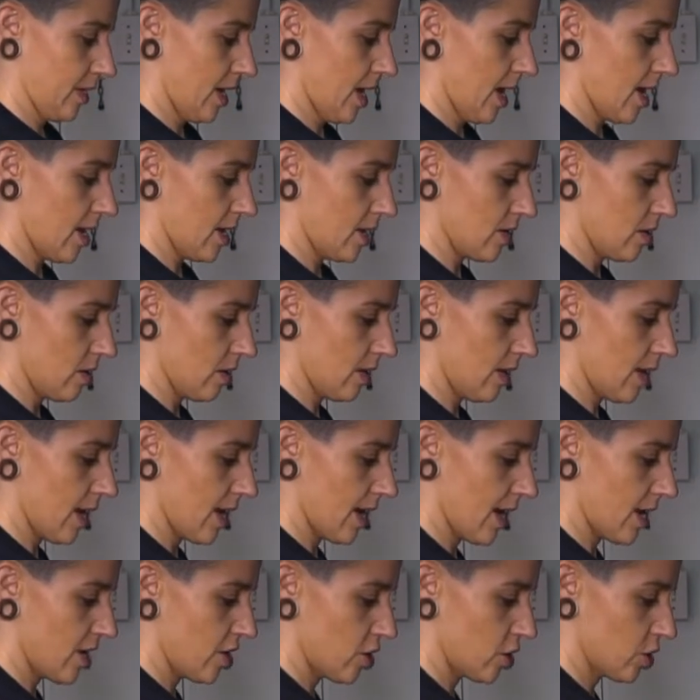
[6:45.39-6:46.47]
And
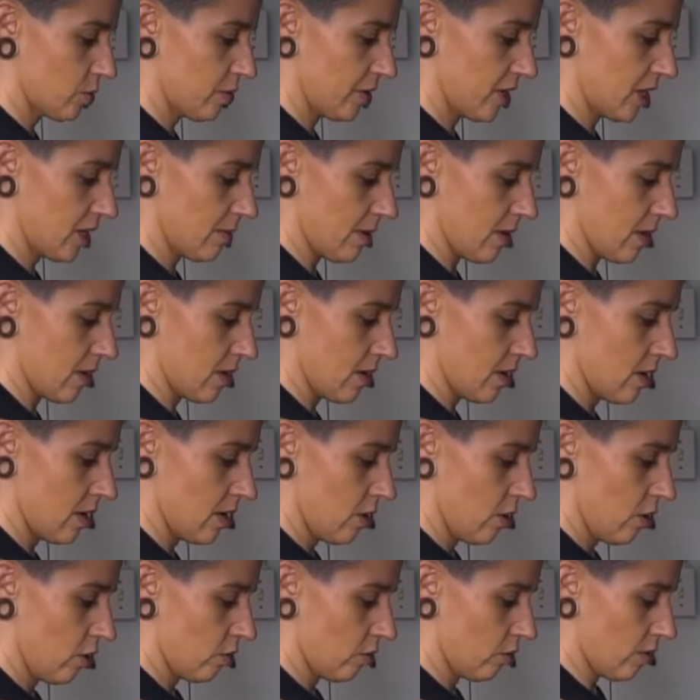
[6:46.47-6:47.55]
again, you're just putting them in
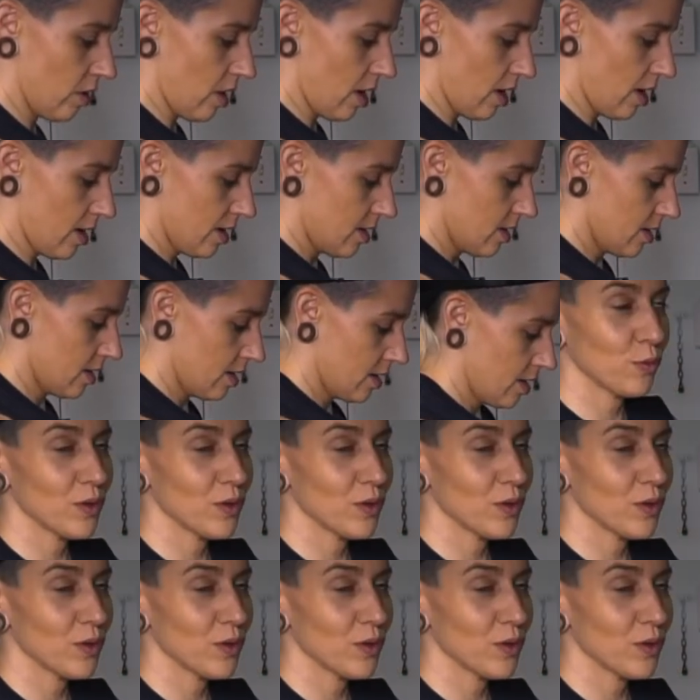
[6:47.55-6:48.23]
raw.